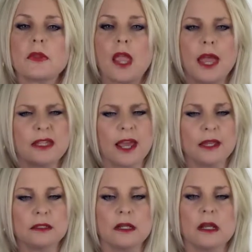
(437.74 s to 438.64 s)
And
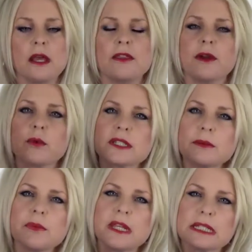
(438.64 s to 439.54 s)
yet, there were
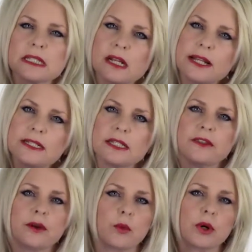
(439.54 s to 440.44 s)
some things that I
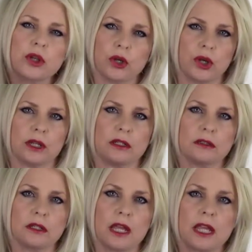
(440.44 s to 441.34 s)
did that were good,
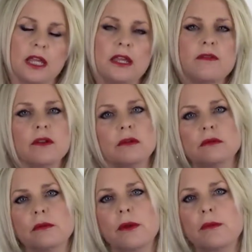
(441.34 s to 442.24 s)
even
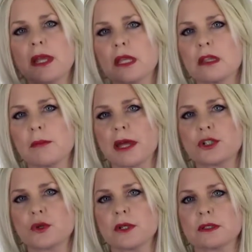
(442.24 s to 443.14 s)
in making the bad
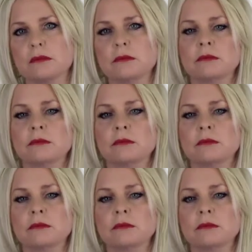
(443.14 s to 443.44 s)
choice.